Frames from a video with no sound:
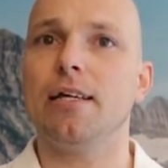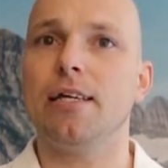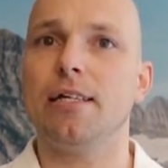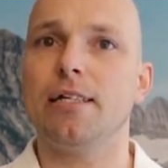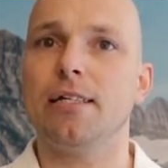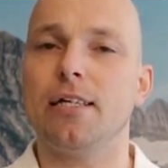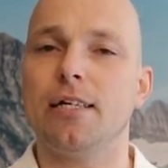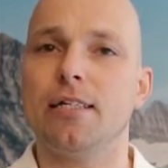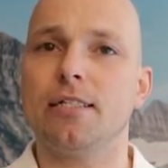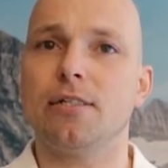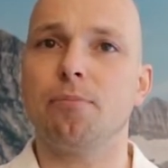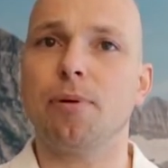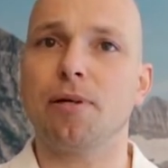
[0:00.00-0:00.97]
It
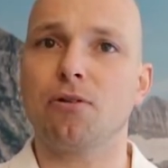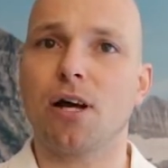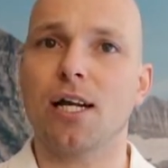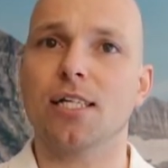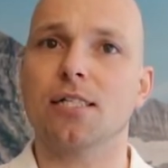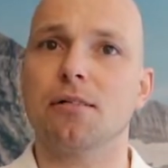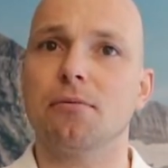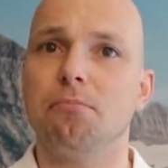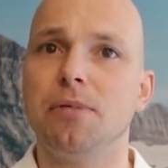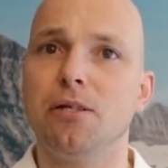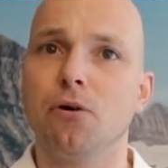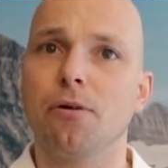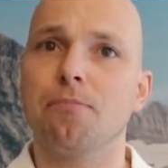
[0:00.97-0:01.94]
is the pectoralis
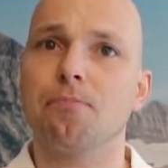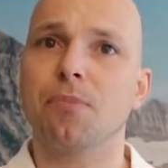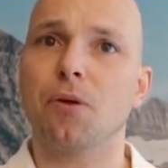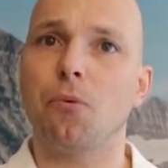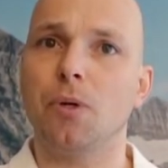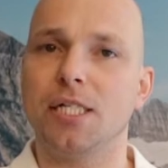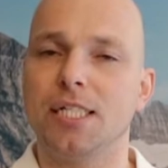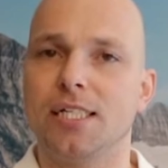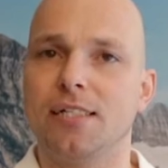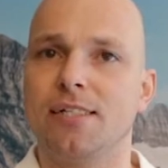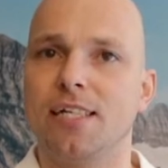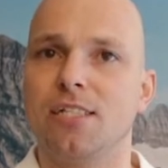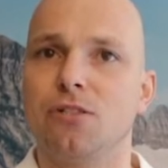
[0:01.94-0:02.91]
minor, which is
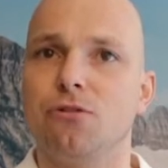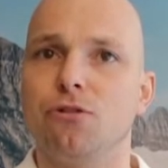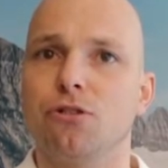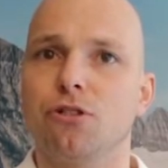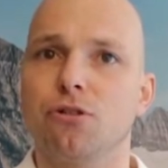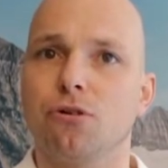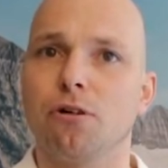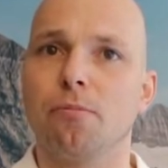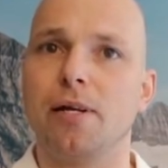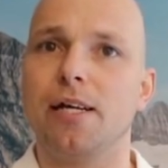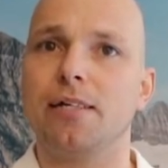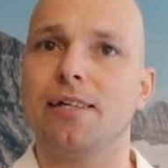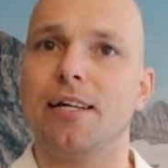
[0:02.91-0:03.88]
attached to your shoulder
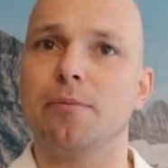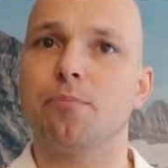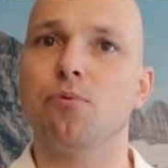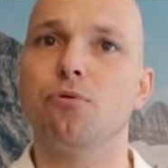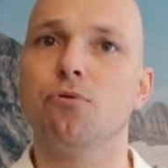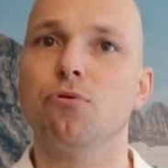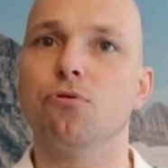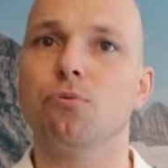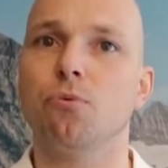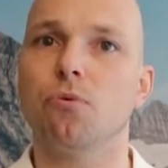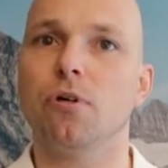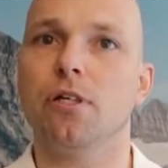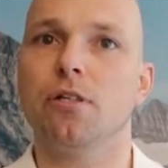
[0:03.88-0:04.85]
blade and it pulls
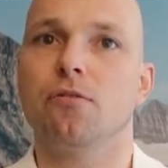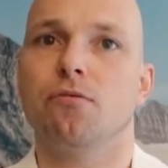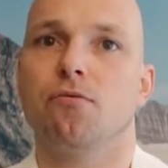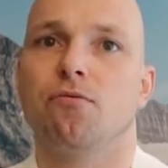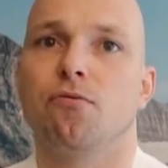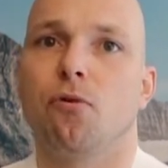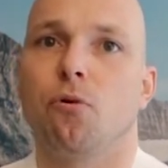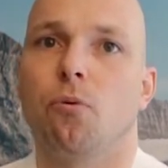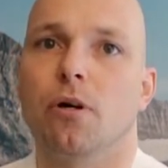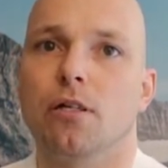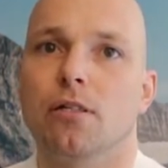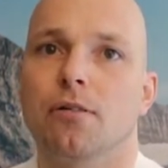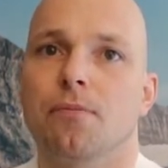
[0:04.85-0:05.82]
it forward.